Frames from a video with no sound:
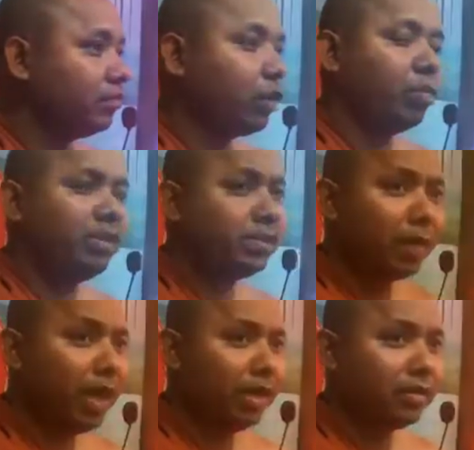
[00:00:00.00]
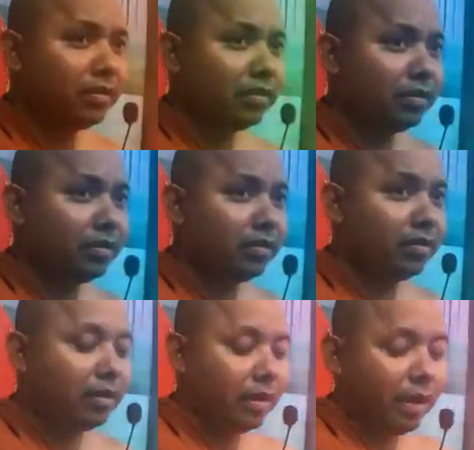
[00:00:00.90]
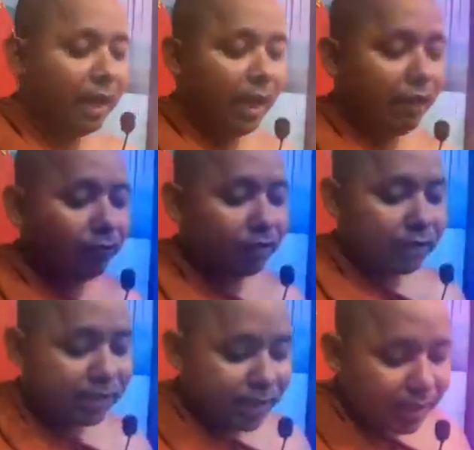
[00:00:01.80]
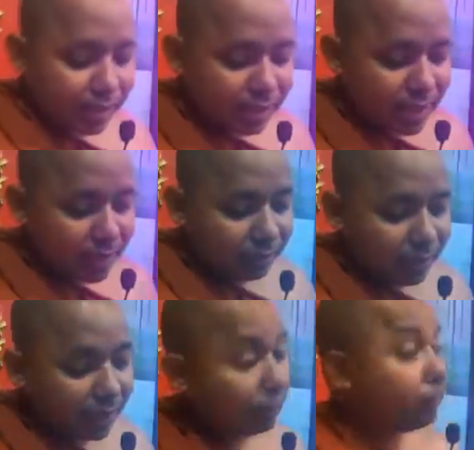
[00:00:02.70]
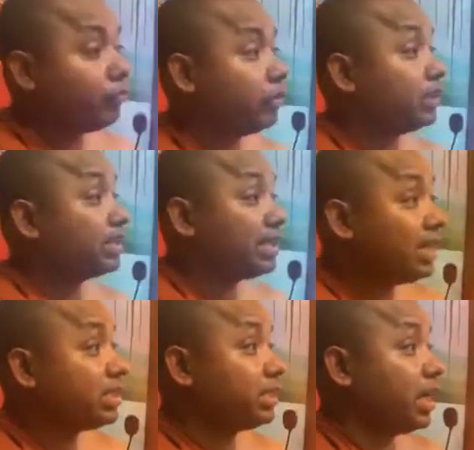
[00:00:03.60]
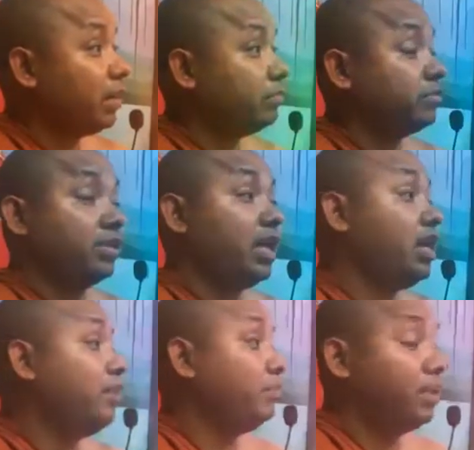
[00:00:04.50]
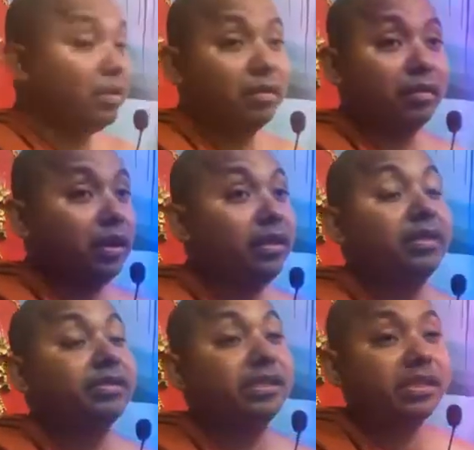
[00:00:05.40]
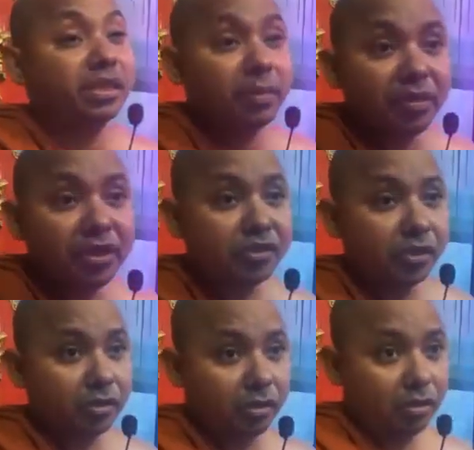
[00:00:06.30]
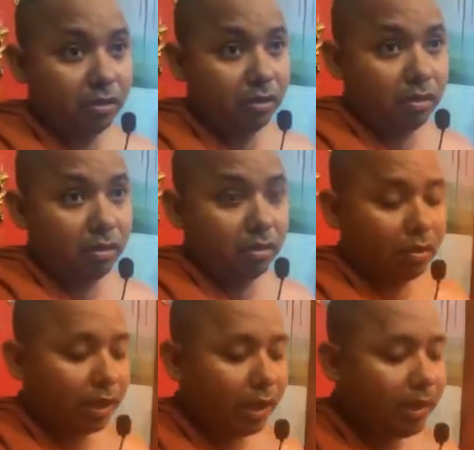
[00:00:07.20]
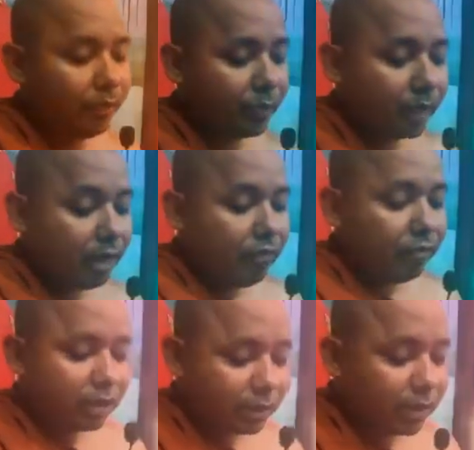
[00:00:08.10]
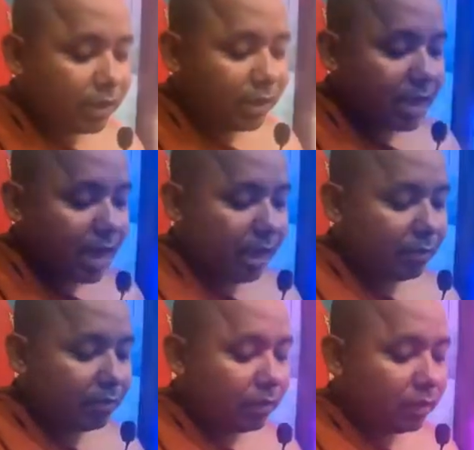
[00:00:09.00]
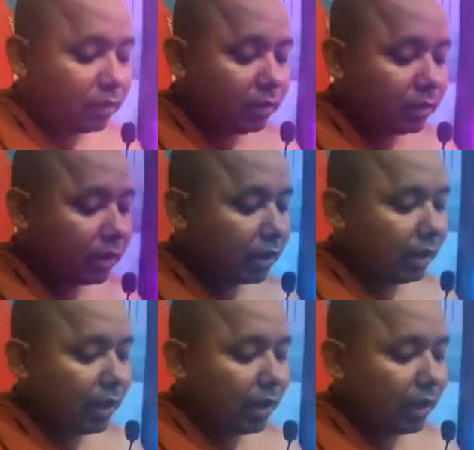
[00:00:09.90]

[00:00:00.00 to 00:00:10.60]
from his mind. And for the second time and for the third time, same thing. He did just repetition. Okay? For the third time, the